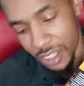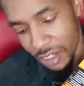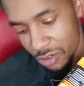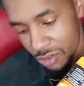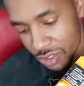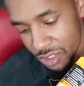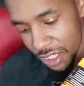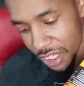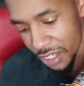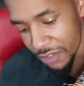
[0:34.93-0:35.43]

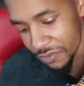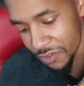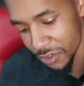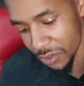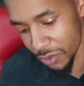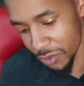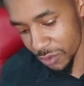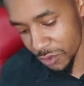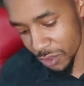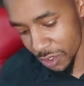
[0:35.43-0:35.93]
save
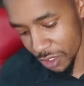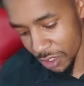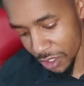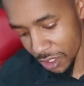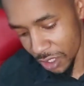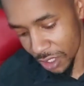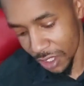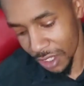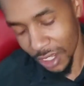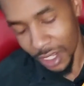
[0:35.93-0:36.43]
you
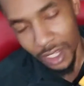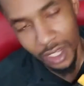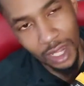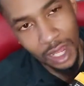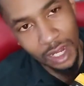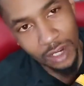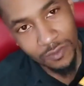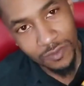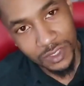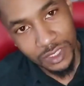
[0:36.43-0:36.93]
a
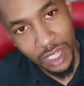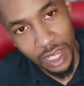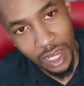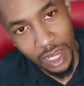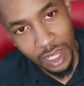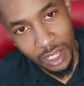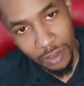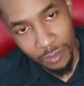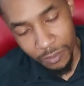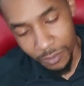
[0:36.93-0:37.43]
lot of
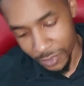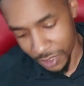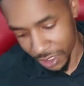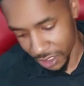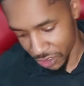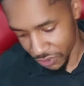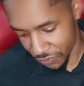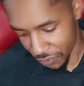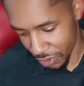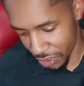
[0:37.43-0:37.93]
time
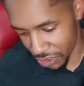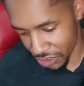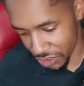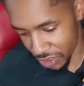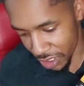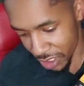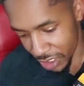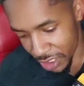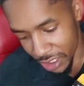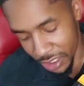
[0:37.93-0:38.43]
as far as
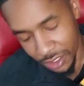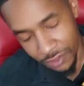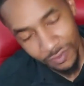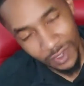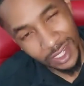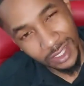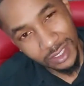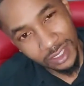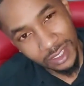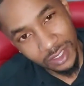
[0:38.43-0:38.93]
trying to get
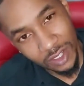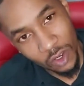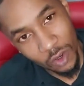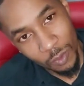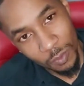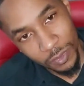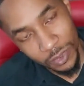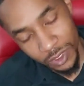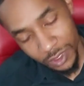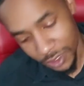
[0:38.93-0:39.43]
devices
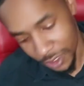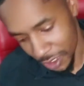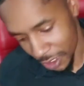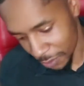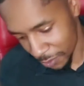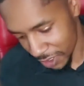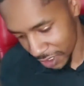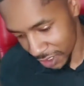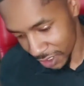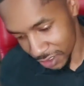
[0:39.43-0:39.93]
open,
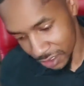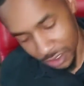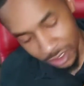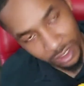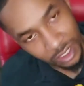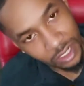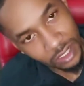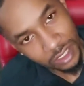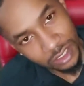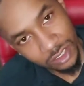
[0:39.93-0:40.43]
because there
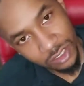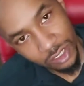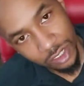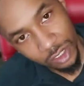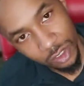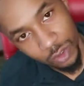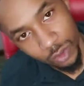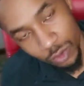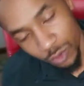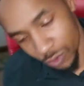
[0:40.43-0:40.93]
is
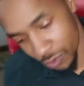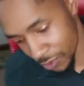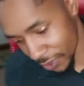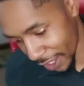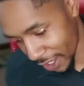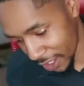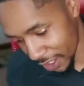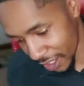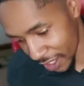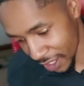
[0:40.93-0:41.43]
glue,
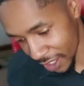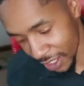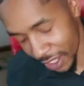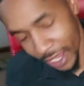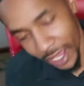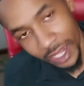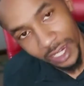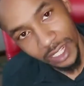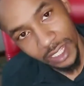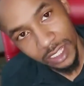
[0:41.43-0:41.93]
aka
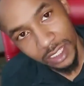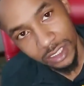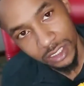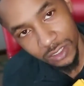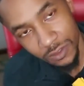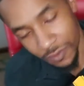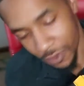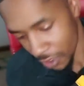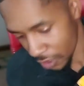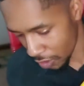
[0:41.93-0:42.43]

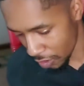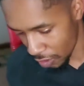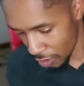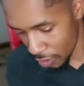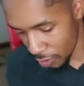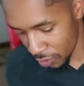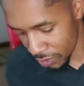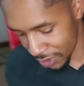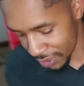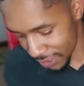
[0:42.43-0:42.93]
adhesive,
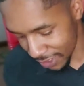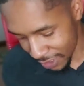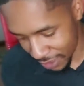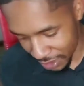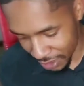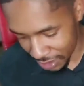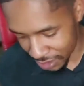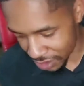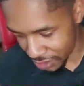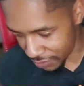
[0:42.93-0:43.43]
holding in
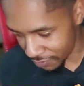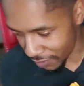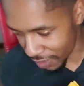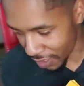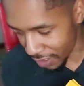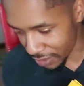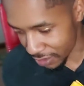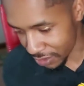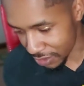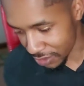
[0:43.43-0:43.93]
this
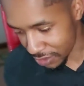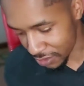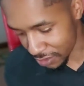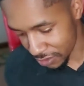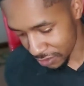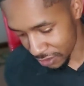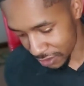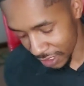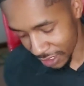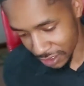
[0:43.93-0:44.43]
device.
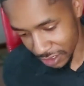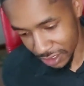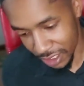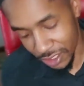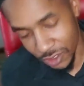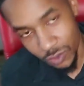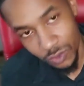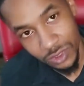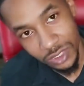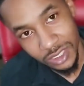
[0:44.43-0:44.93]

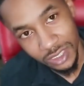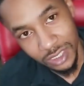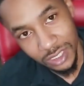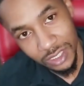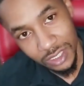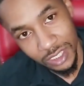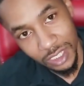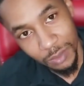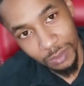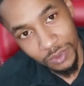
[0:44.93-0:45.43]
That's what's
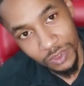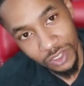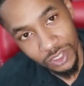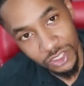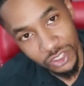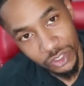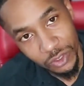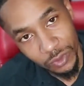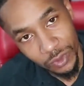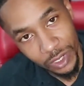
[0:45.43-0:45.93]
keeping the
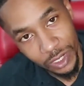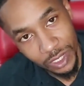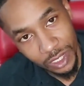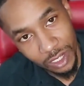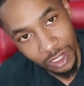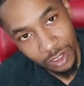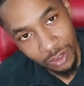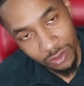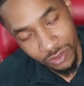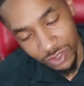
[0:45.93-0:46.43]
screen
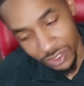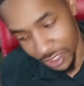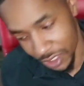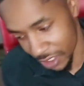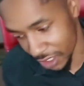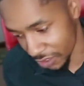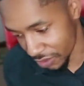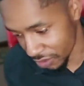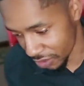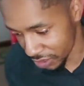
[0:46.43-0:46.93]
closed
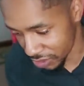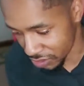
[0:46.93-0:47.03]
together. It's